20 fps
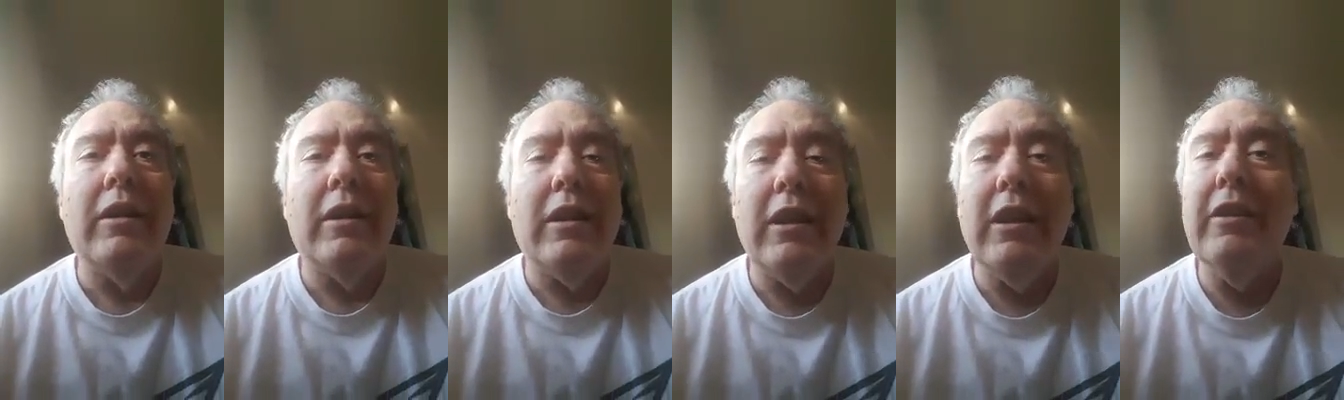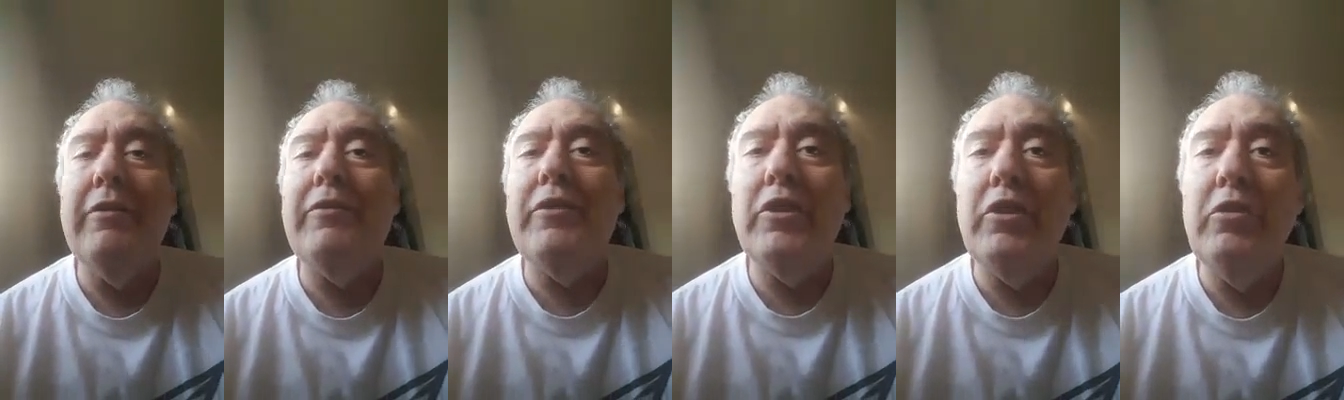
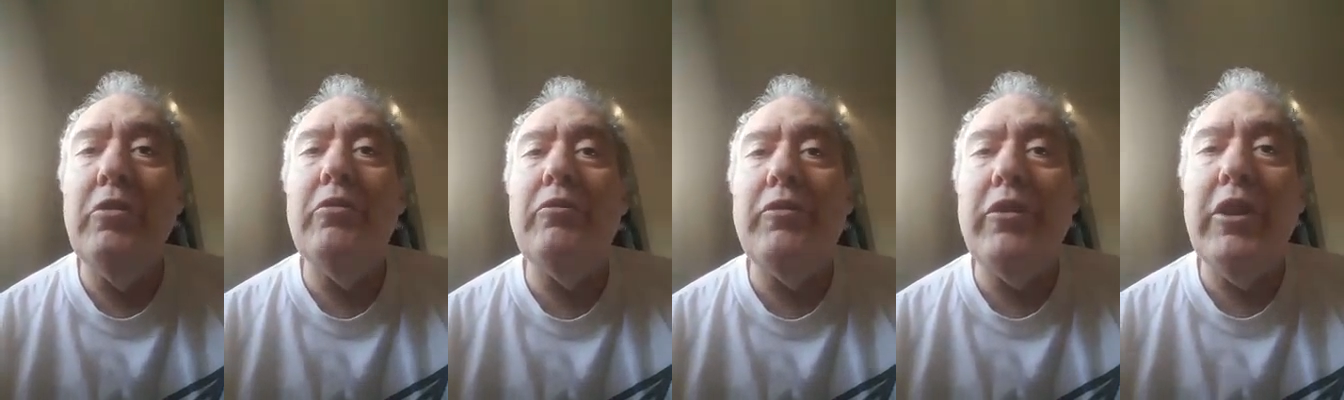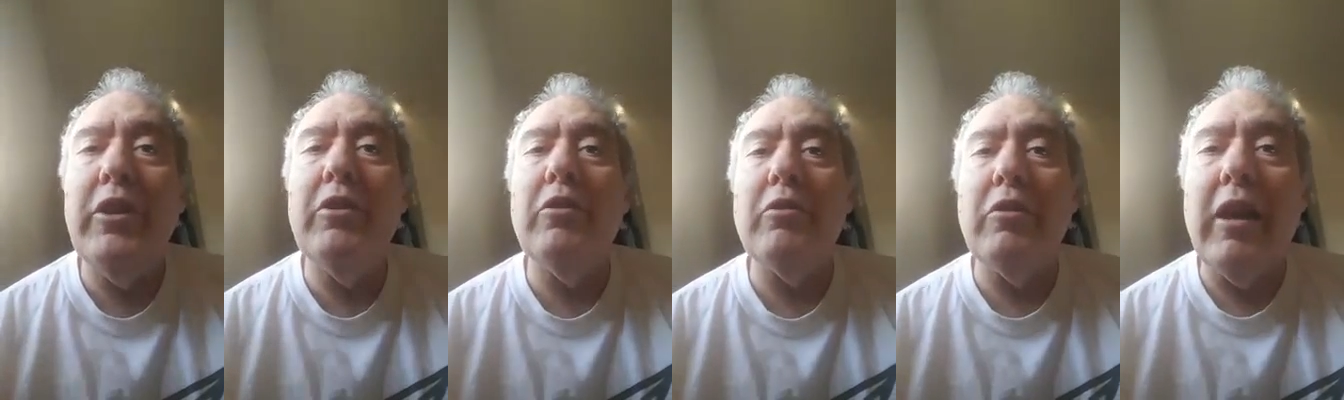If you
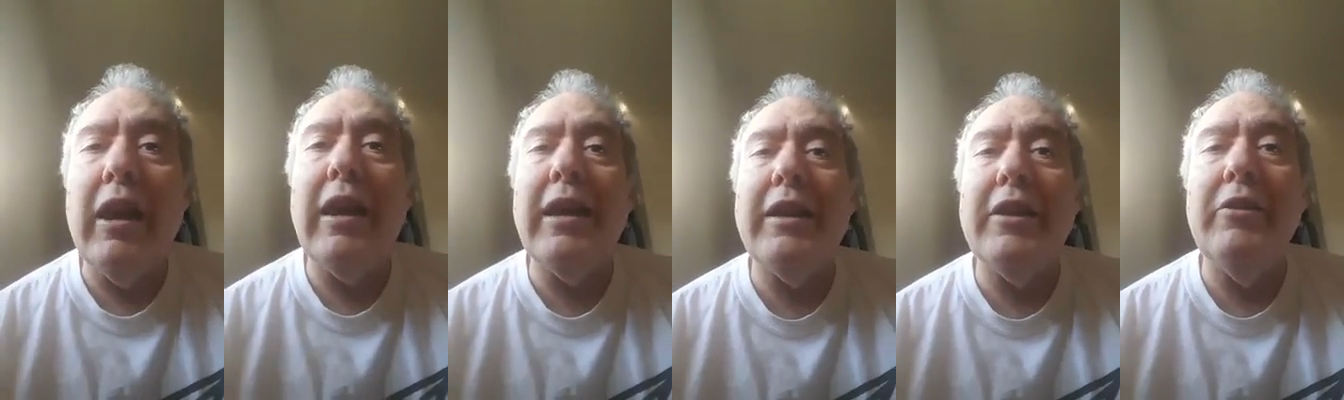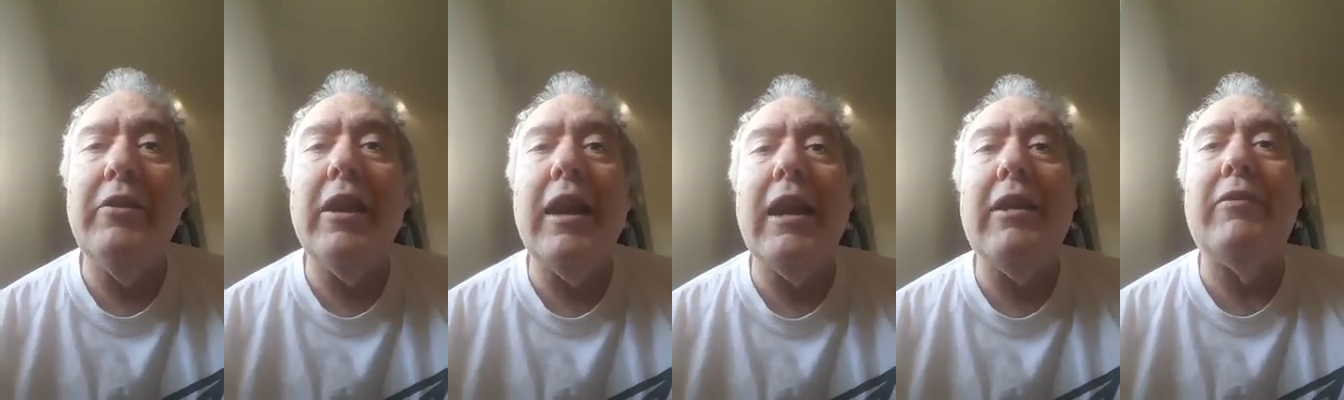feel like
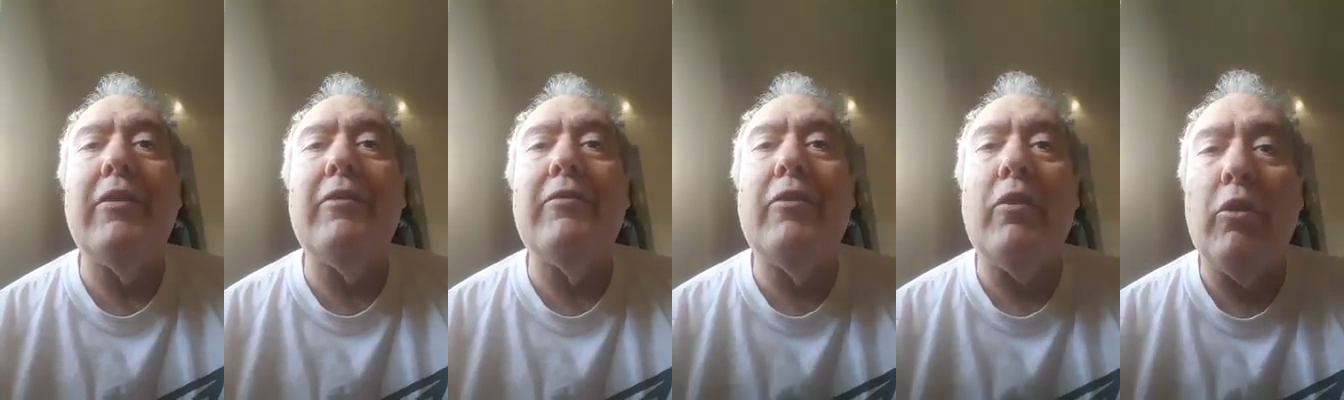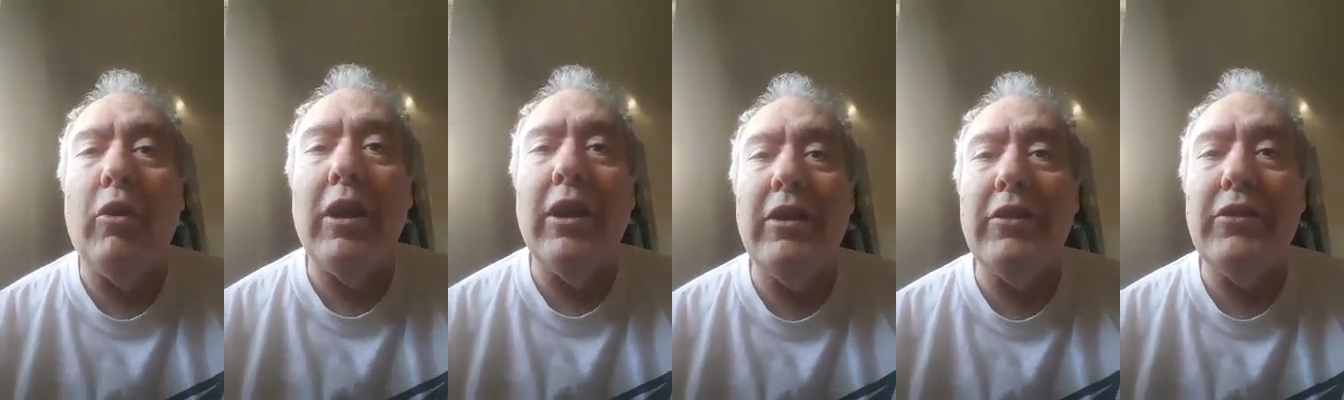you have a
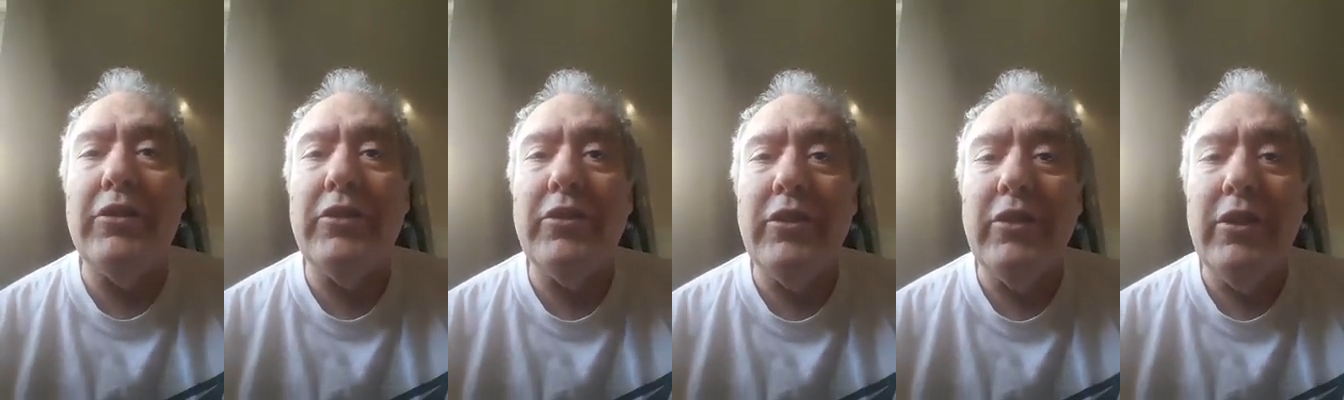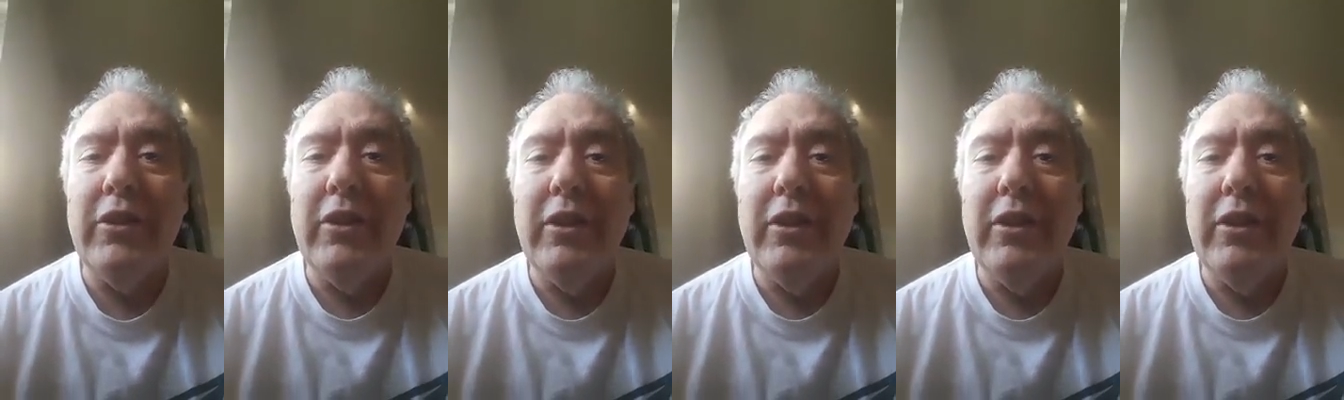voice,